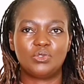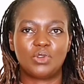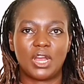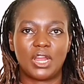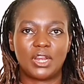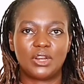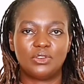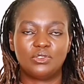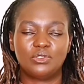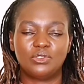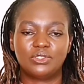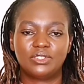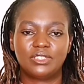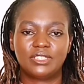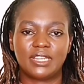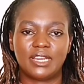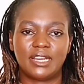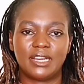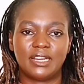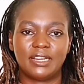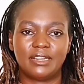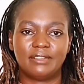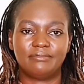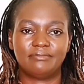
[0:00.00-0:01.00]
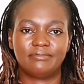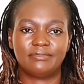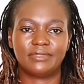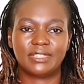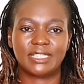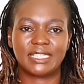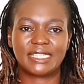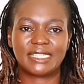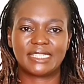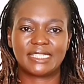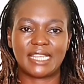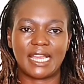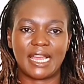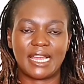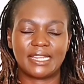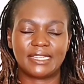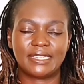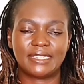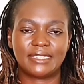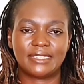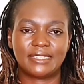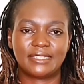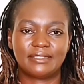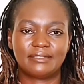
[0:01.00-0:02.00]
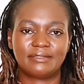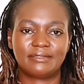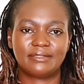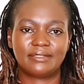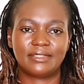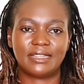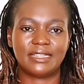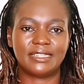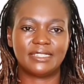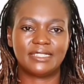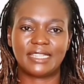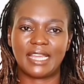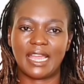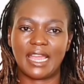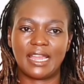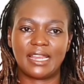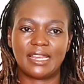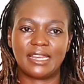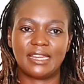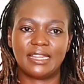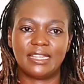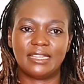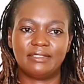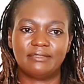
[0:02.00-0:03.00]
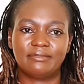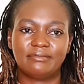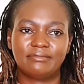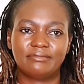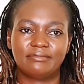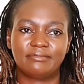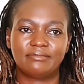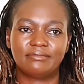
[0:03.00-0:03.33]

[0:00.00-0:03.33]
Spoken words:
cannot start entirely